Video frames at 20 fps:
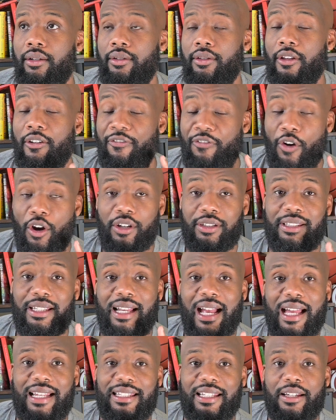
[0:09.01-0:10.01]
the first thing
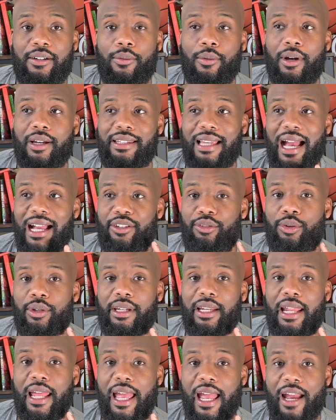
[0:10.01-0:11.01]
I did was I
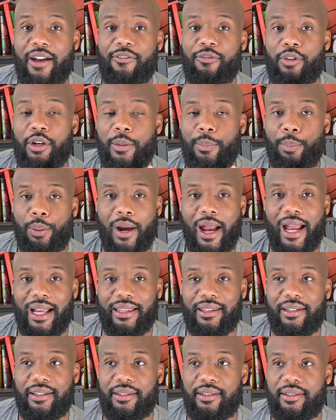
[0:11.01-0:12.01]
treated every
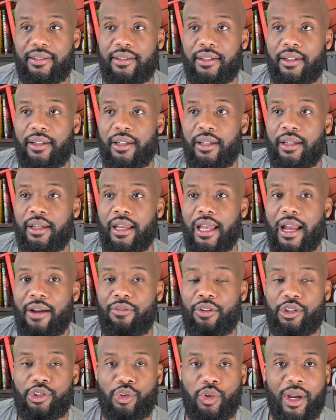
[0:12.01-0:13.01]
practice,
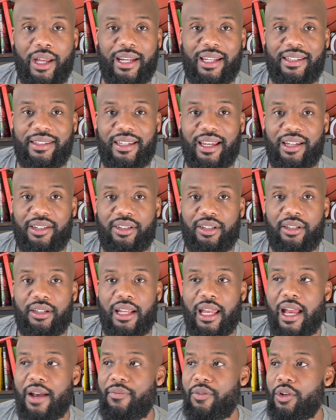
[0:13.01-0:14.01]
every training session,
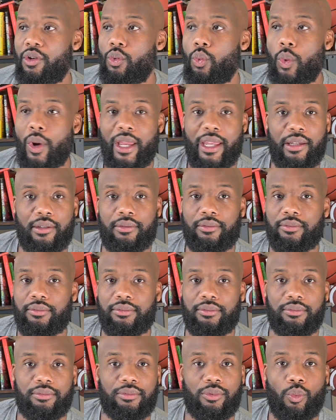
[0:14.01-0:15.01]
every weight
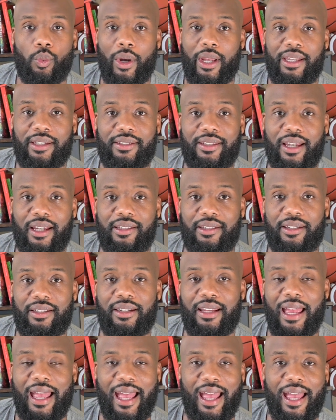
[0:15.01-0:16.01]

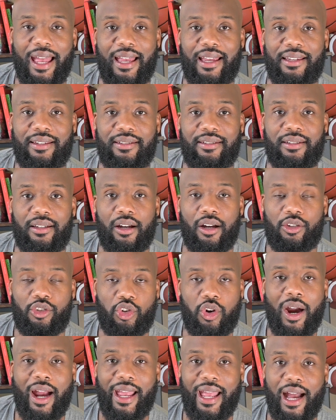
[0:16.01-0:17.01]
session as a
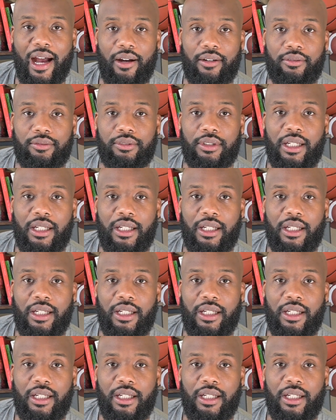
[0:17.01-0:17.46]
tryout.